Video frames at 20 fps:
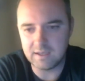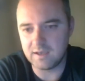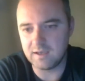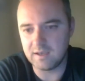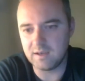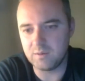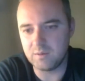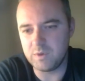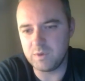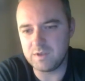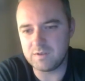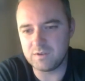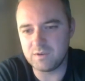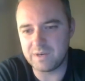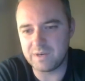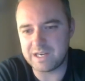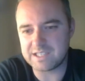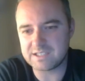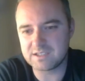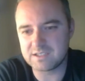Uh, we
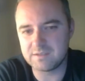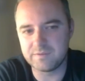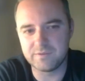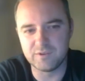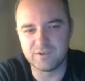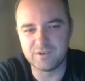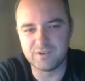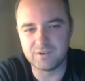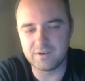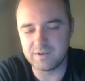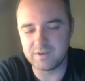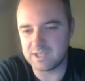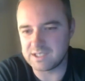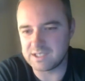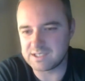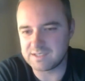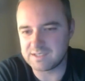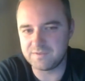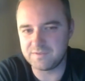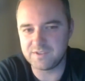do ask for a
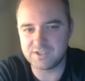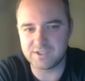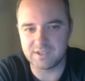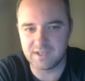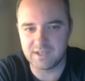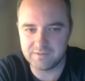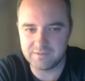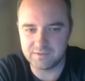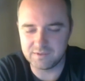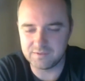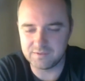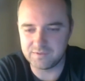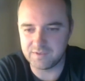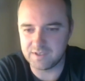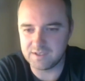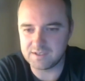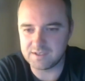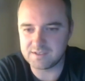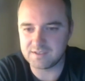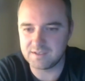sufficient level of
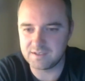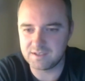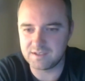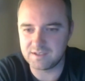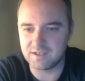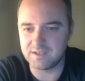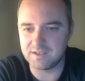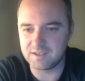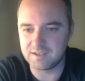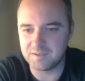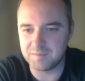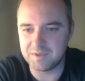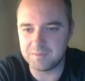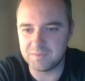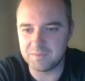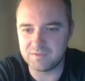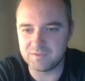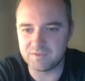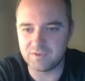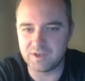fitness and a, and a
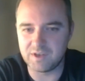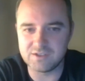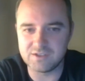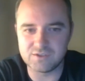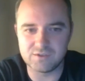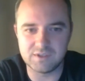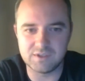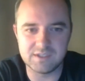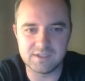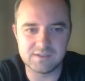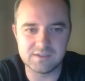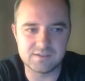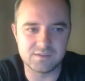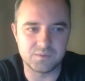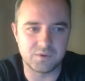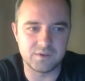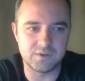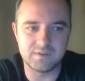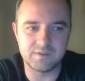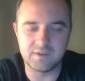commitment for entry
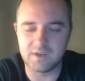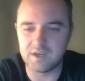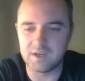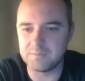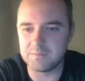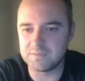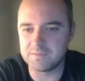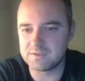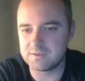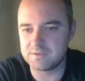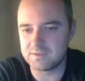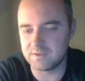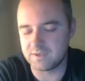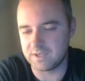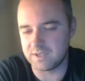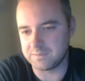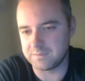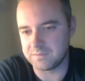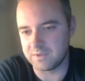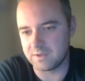into one of the armed,
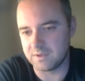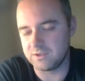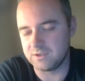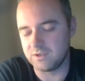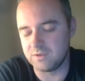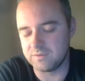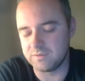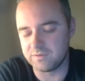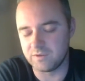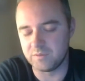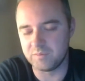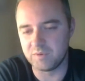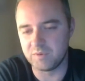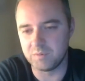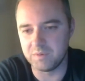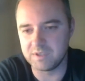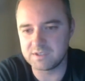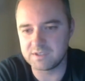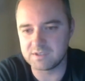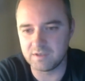armed uh, uniform
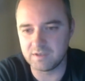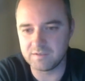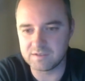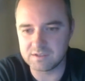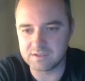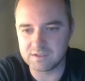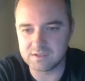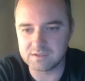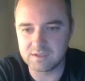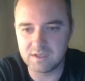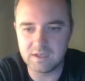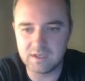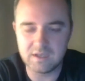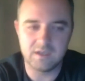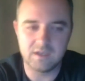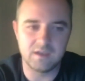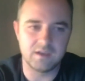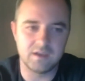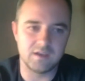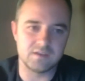public services
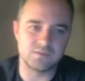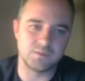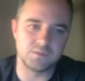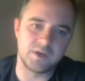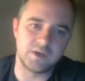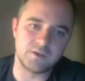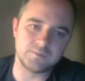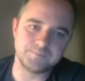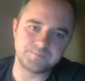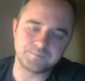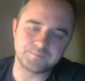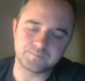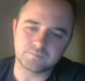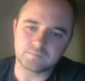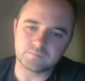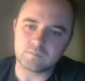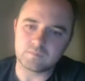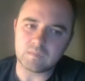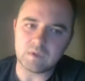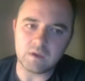as well.
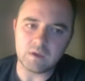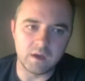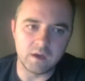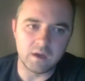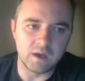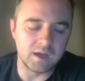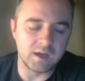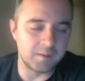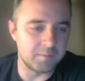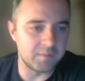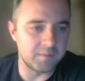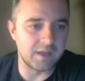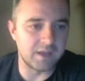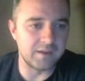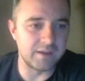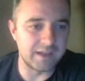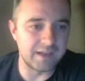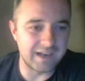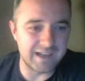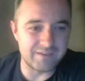Um,
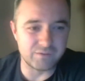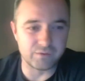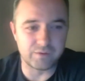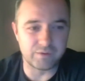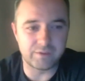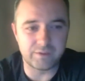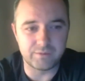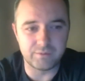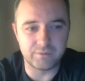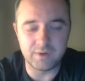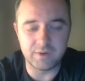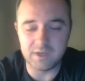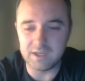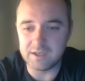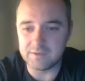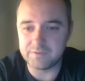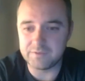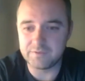and the level three are